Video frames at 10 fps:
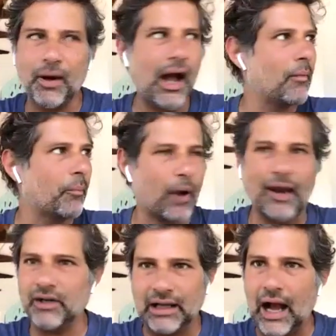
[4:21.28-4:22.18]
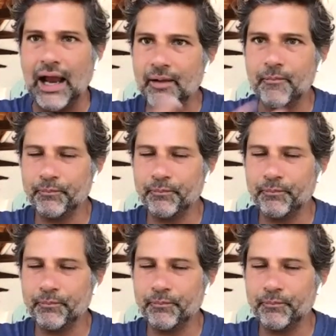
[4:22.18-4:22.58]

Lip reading: I'm a private guy.